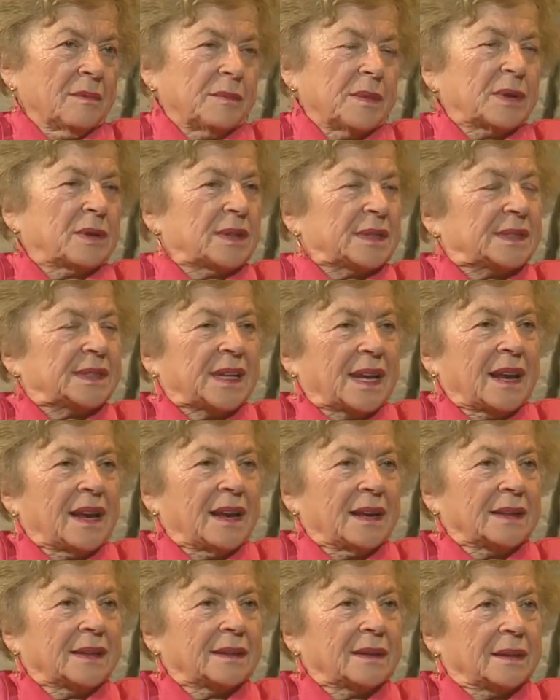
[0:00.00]
because they
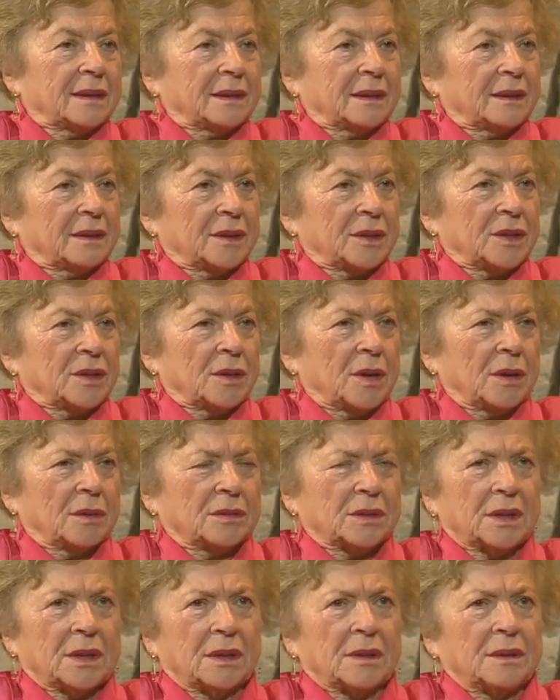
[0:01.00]
had, you
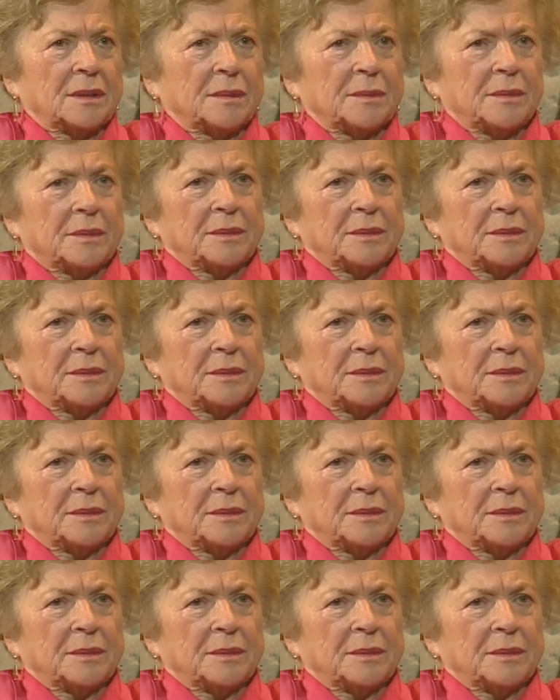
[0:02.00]
know, the